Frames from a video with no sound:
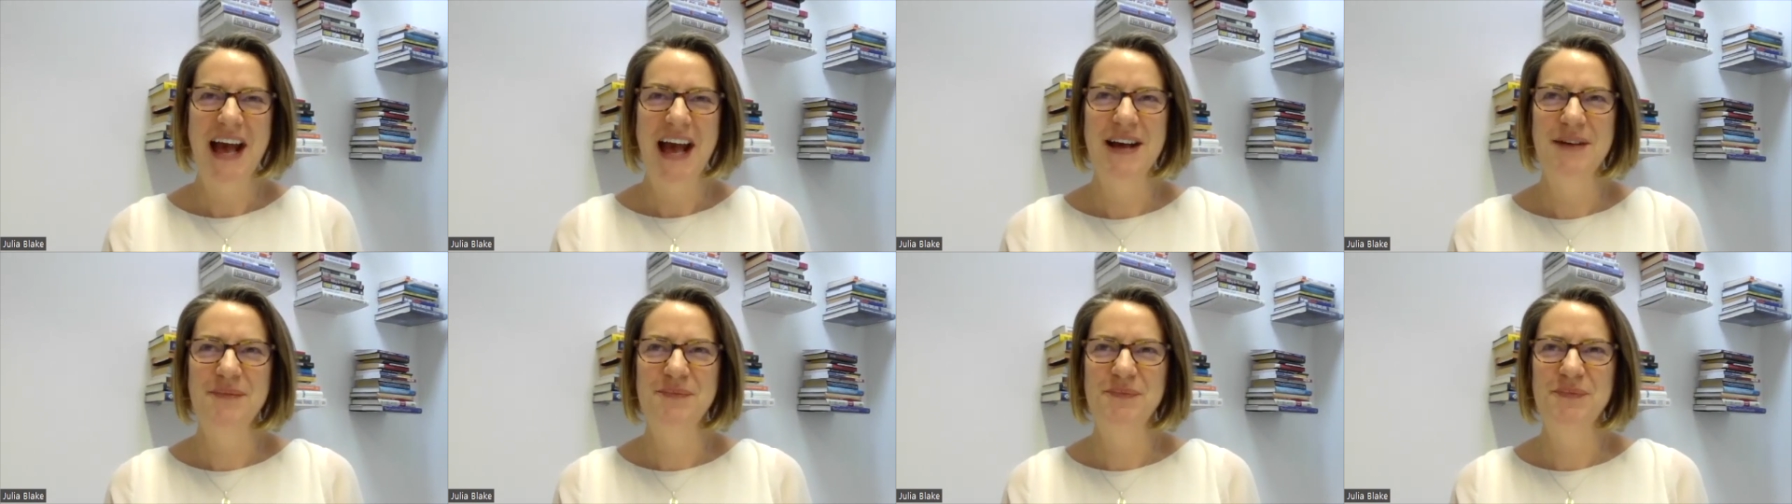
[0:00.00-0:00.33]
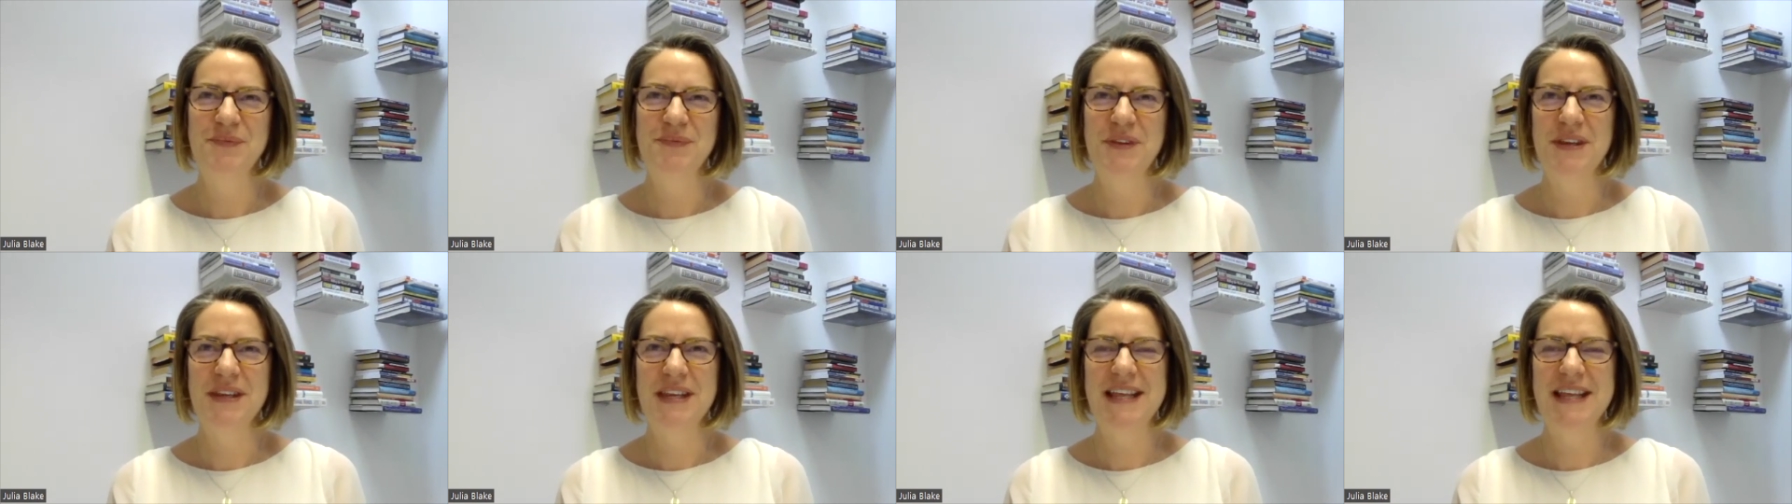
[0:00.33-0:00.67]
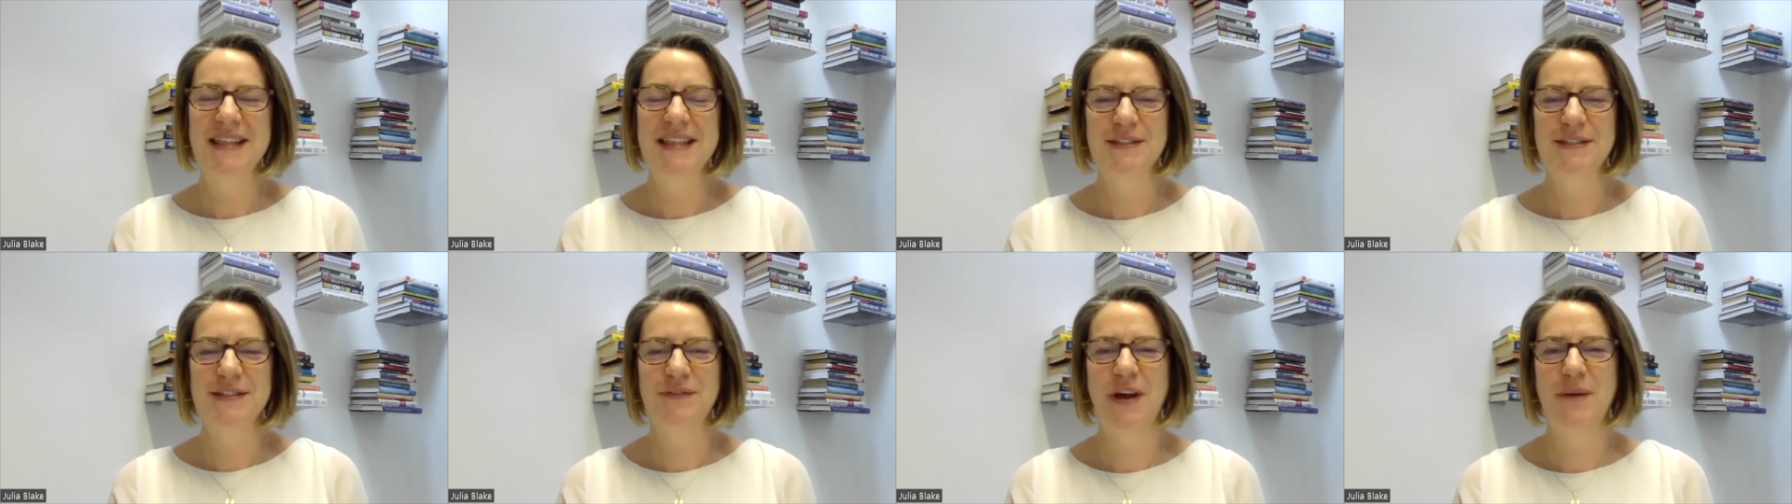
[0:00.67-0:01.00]
in
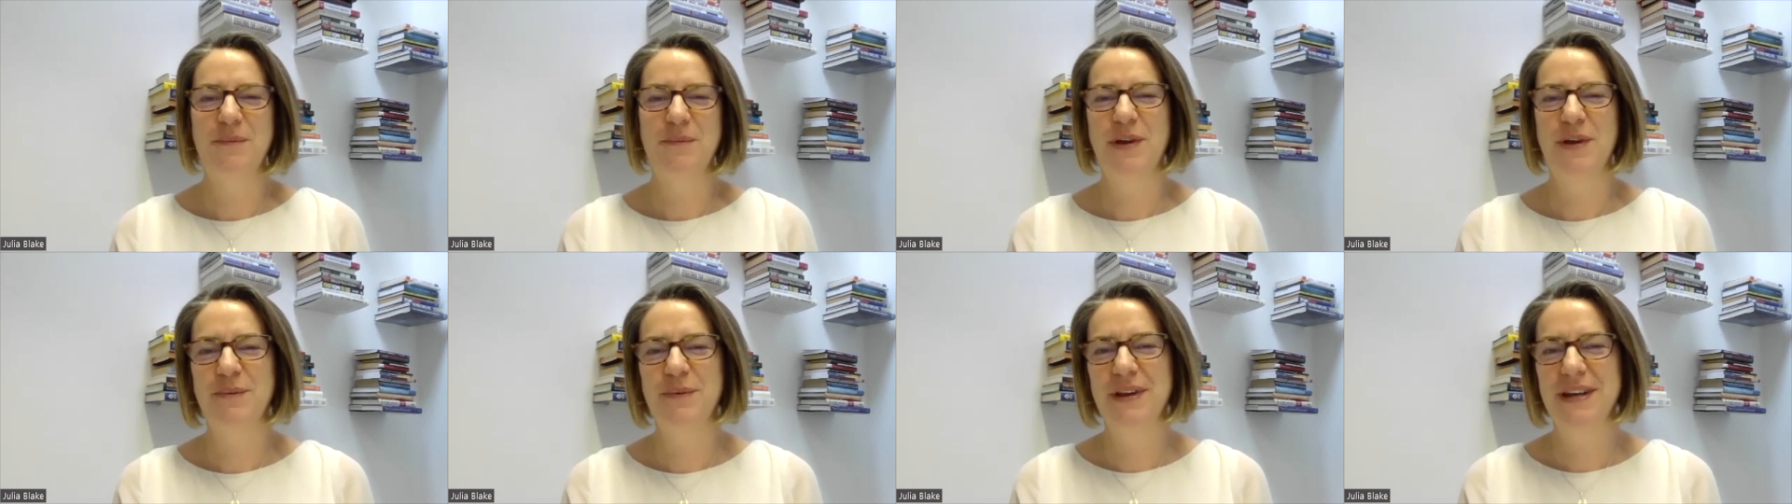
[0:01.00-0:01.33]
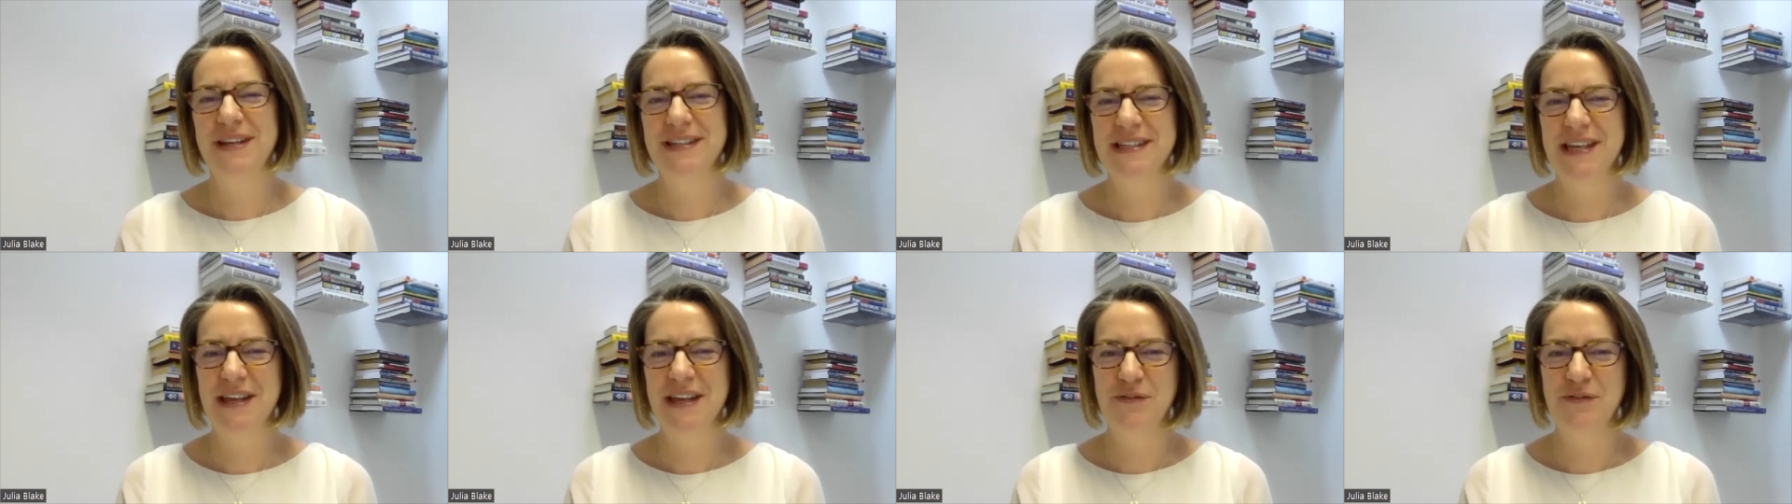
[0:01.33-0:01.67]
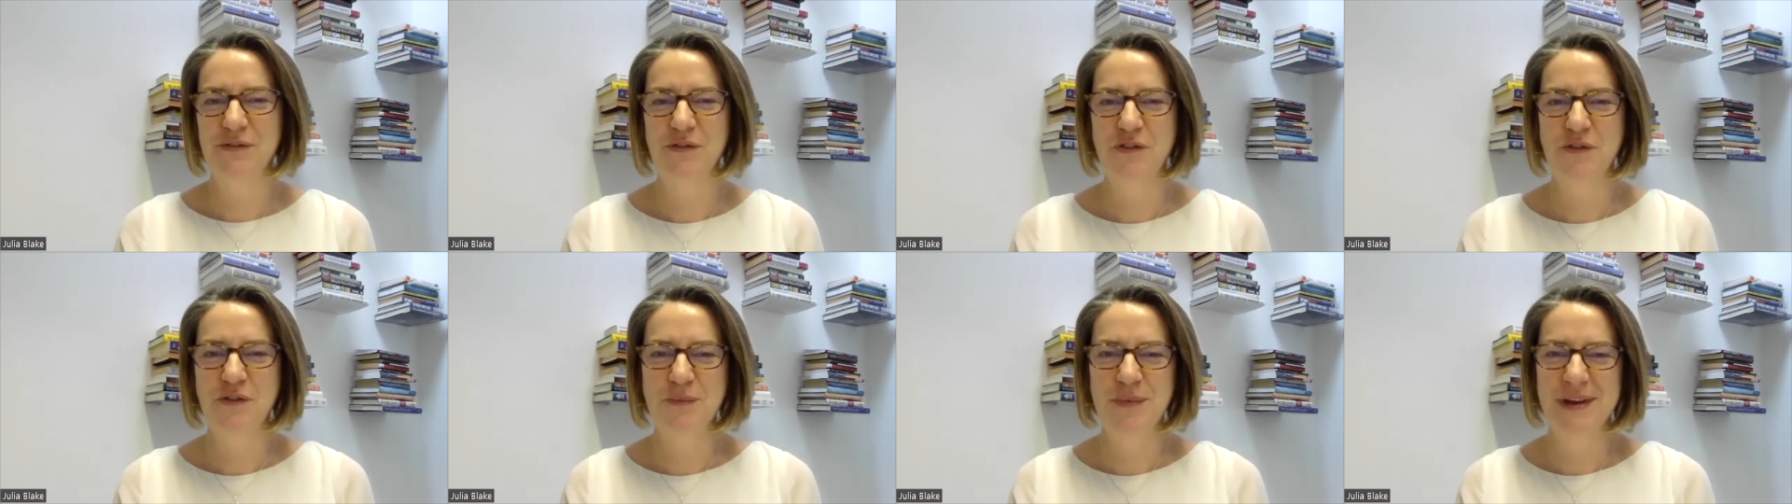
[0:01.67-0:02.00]
this fab community
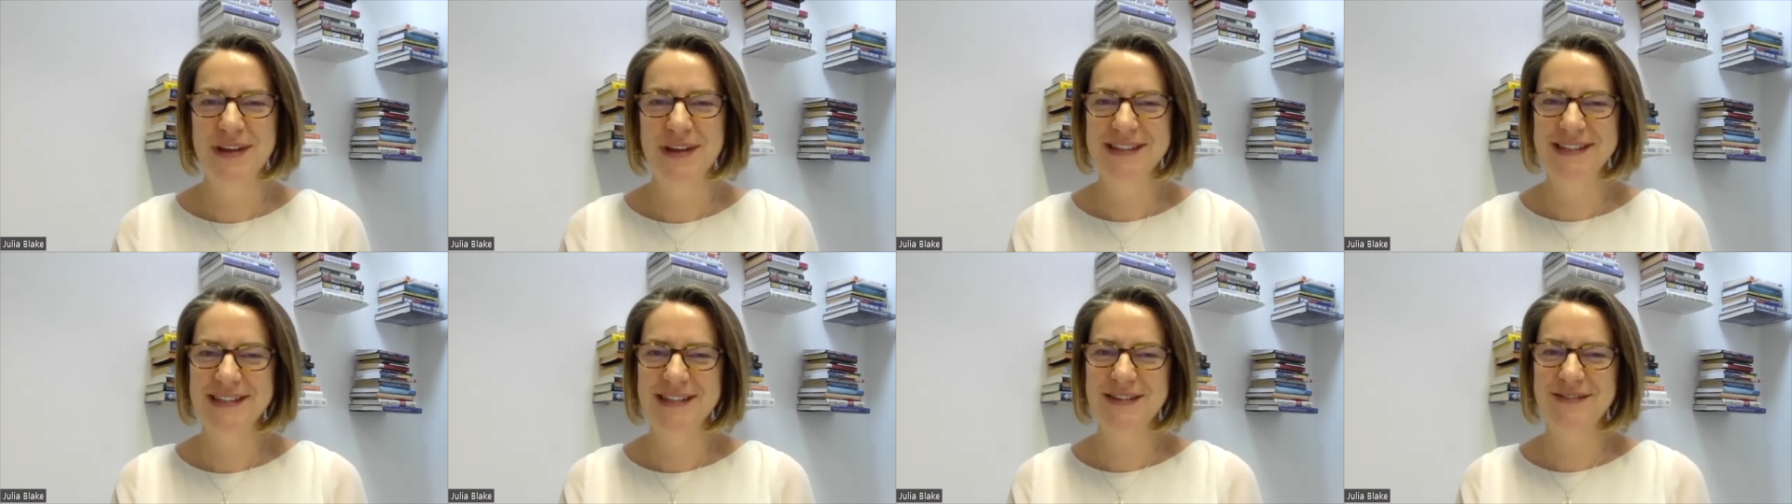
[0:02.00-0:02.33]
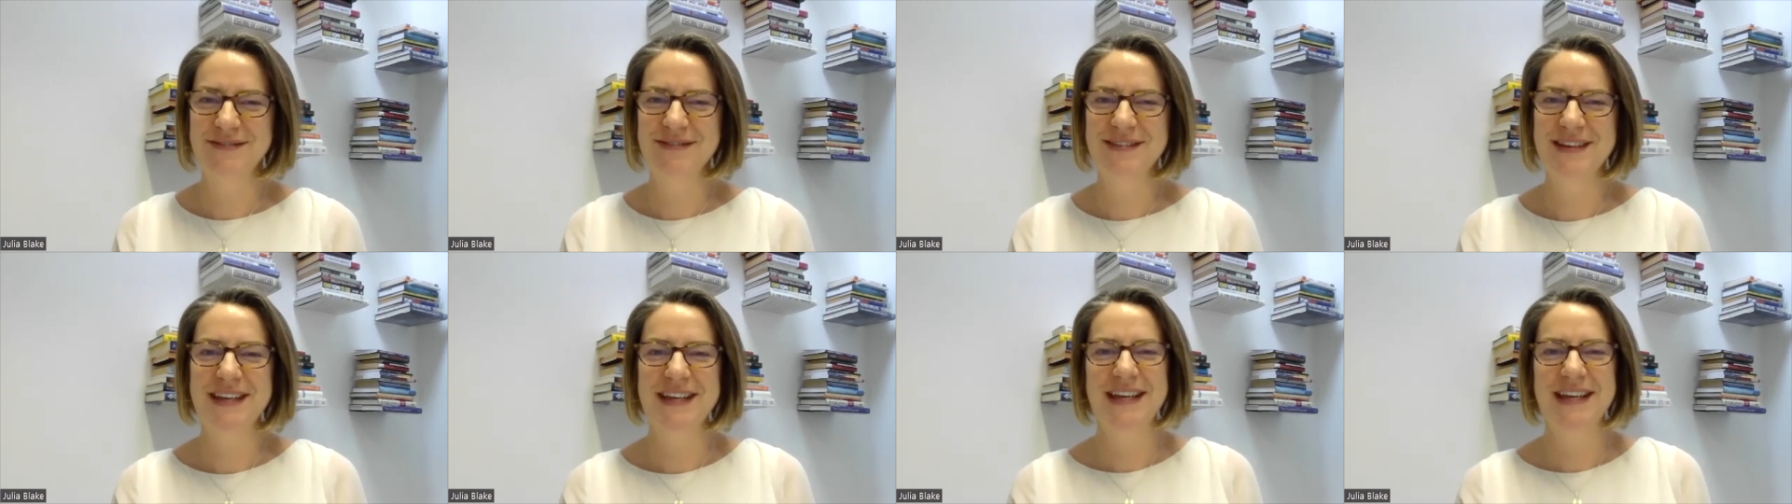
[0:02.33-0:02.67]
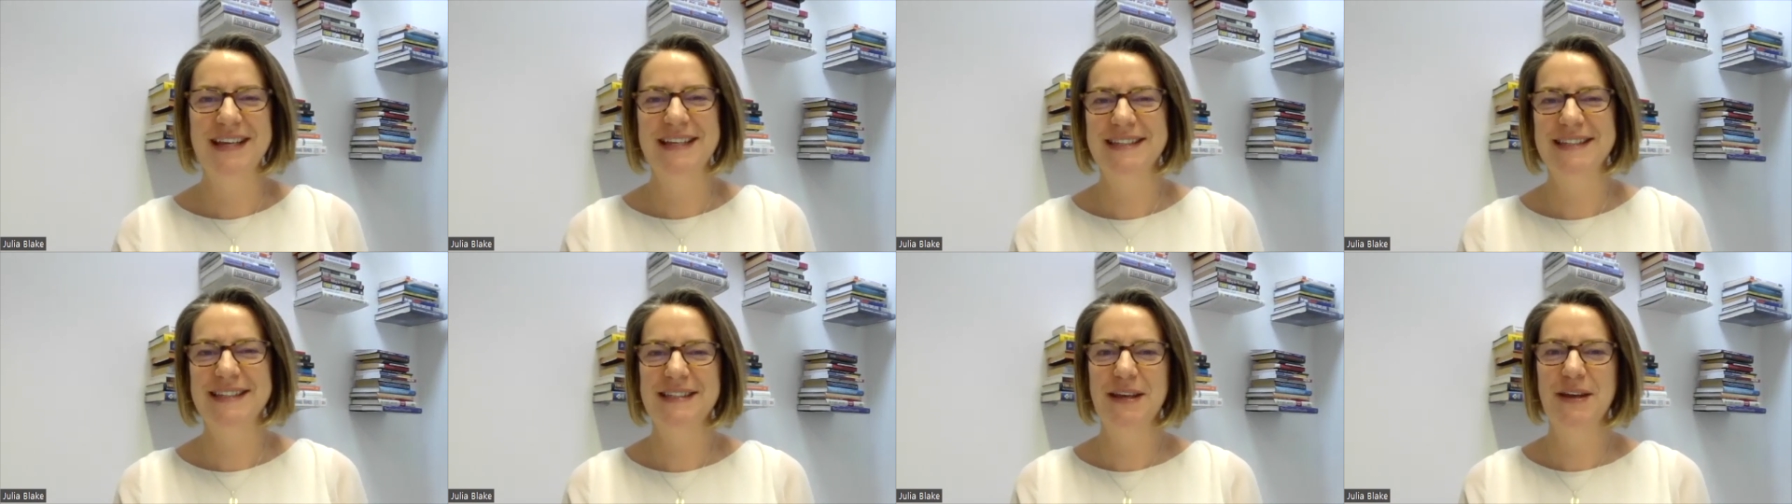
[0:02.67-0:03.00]
for almost 3
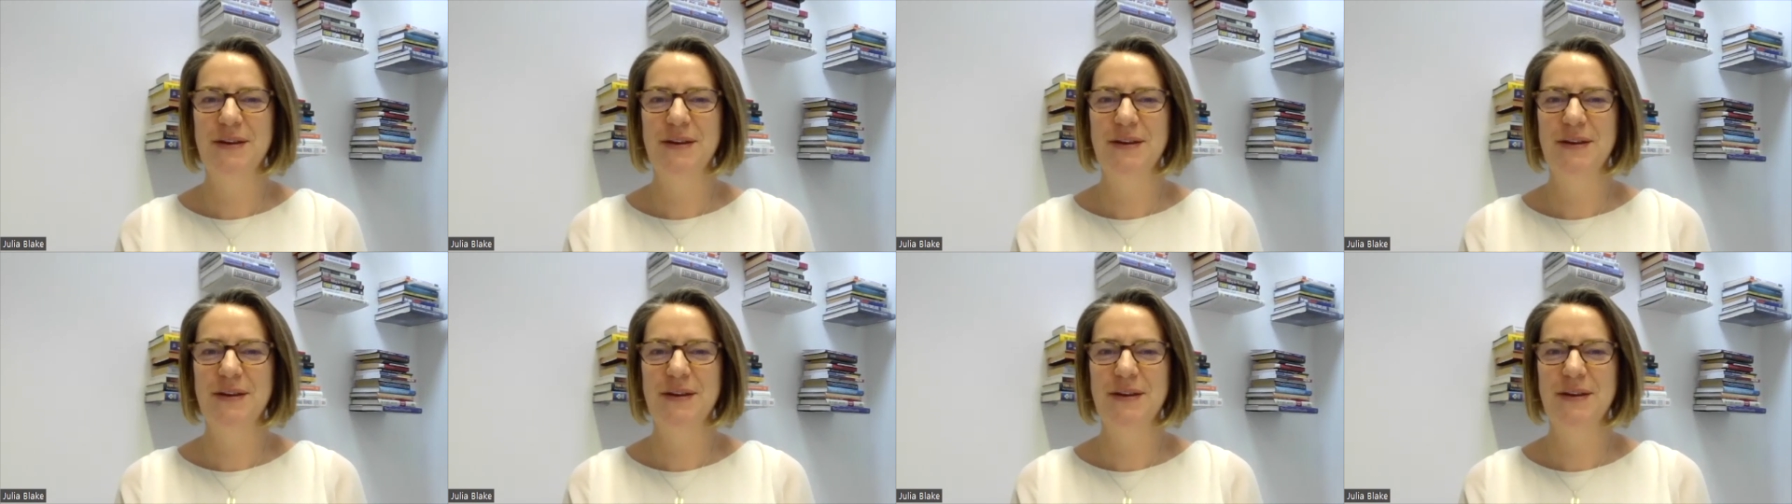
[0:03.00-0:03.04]
years.